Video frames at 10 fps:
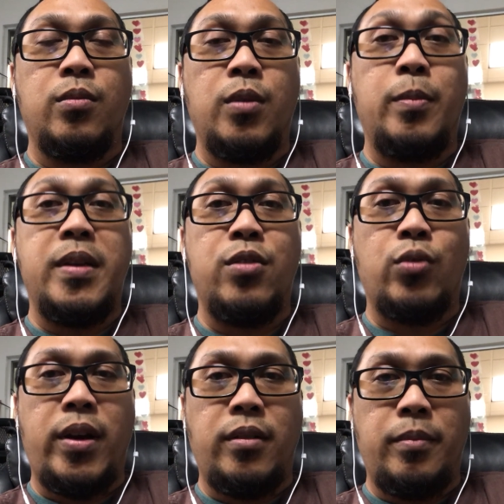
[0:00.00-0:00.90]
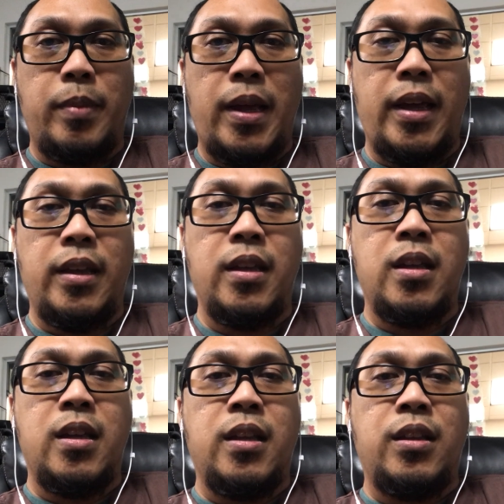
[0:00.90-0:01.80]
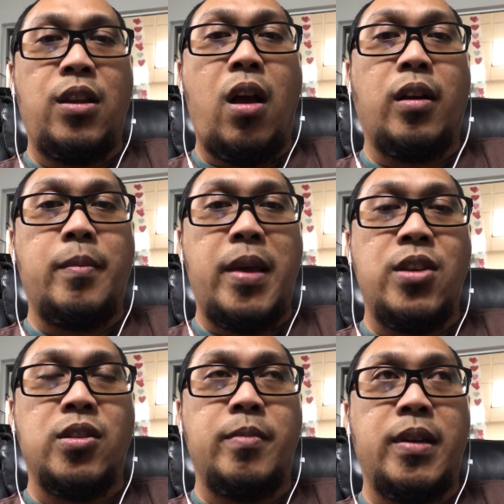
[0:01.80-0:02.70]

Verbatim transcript: will be threatened by the automation